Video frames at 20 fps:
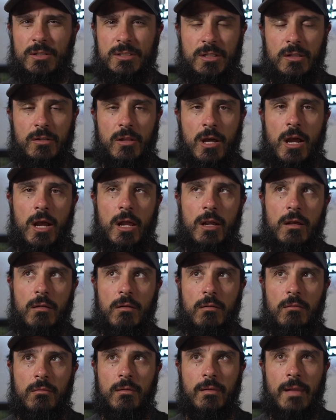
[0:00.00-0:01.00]
is a lot
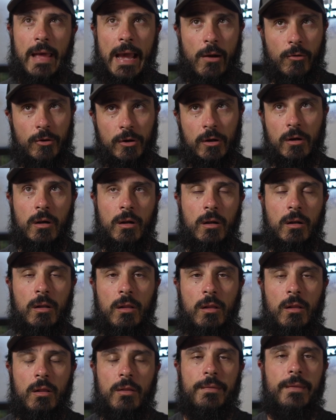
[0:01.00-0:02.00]
louder
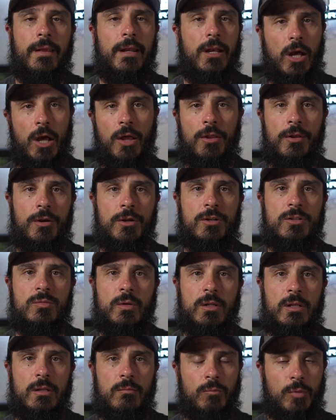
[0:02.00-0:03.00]
than others
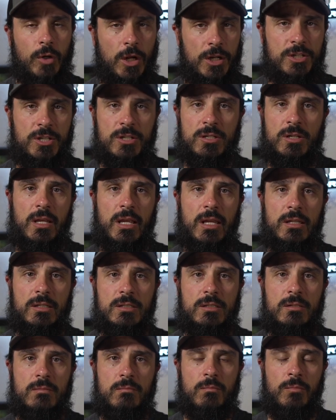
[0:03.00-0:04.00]
when it brushes
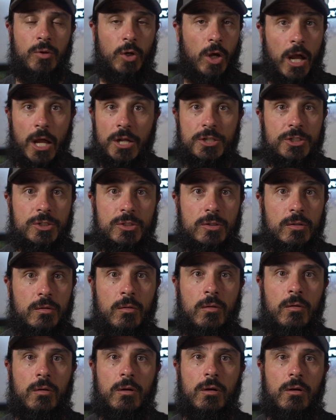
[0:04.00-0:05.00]
against brush,
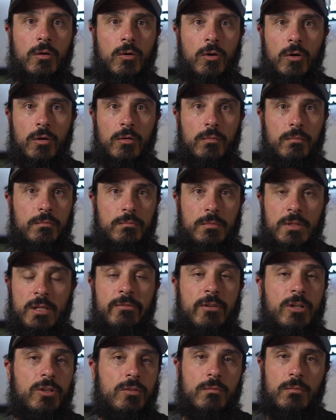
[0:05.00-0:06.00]
or
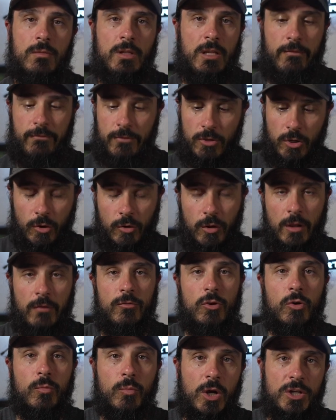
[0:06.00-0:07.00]
even if
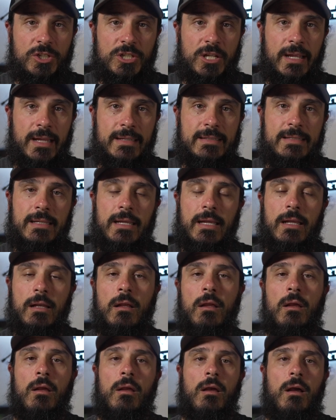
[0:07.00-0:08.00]
you brush against it,
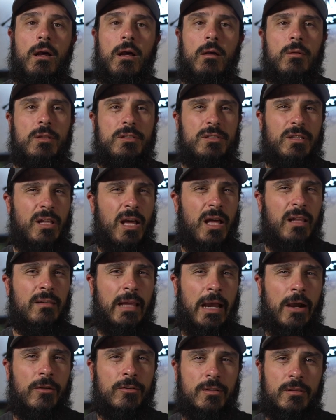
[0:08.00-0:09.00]
it's a lot
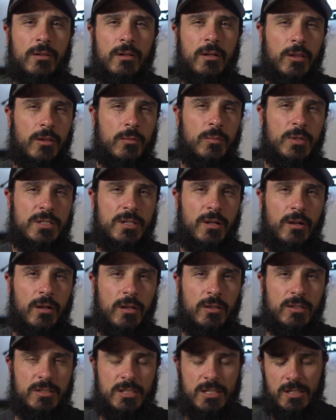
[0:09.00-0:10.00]
louder than other
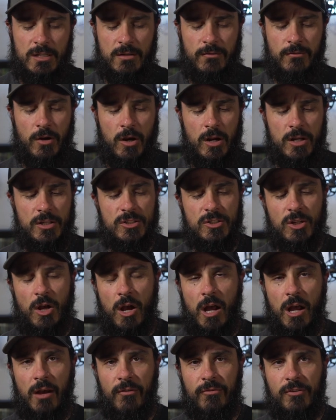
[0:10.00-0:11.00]
materials. This is a very
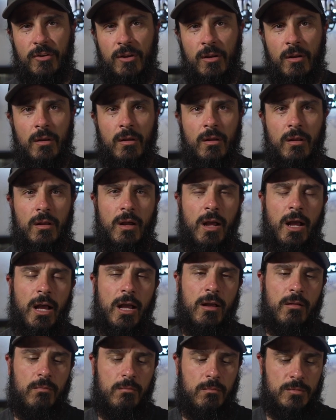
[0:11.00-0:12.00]
soft
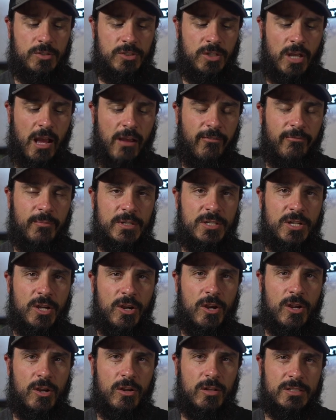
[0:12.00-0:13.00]

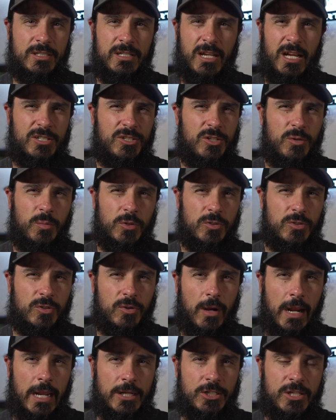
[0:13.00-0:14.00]
material. It's not super
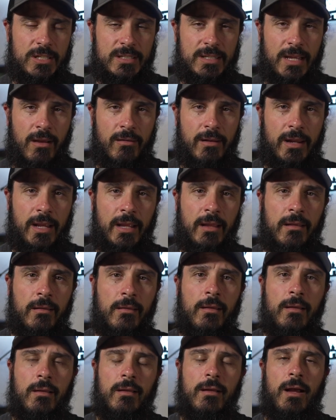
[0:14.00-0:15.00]
scratchy sounding.
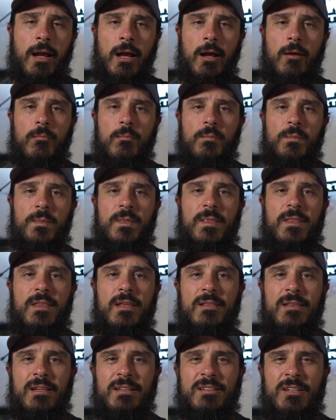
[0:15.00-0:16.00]

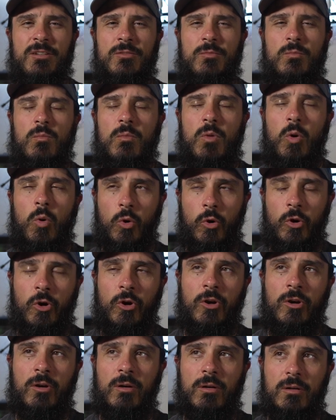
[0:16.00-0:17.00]
This is
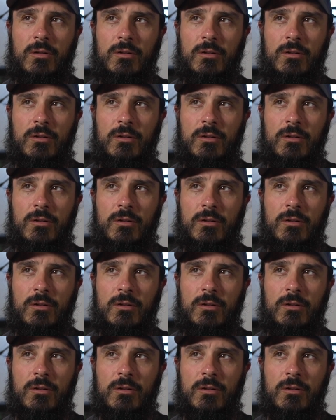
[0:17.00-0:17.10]
more